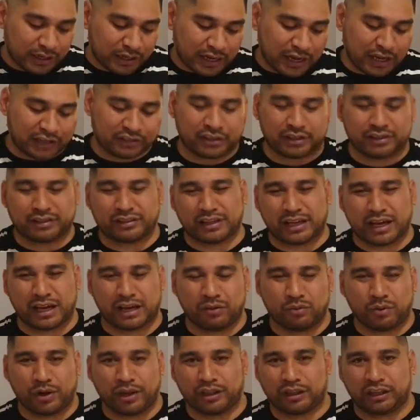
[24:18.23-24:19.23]
as I
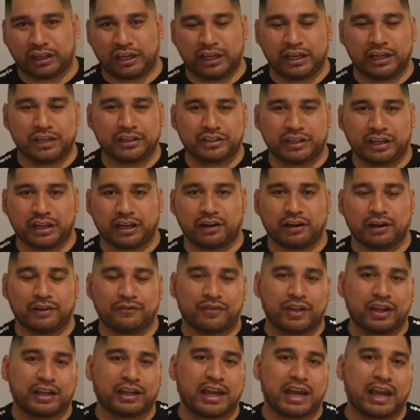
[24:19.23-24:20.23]
say, one of the keys here,
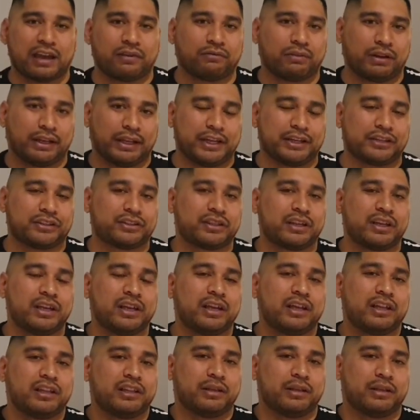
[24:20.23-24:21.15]
if they can release